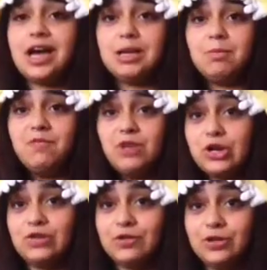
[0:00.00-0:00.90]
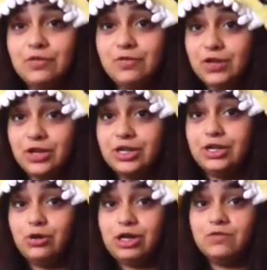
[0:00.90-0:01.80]
I am very, very, very
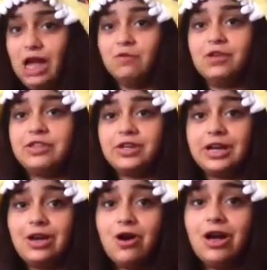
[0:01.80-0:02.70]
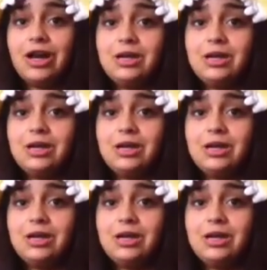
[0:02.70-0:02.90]
grateful everything I got.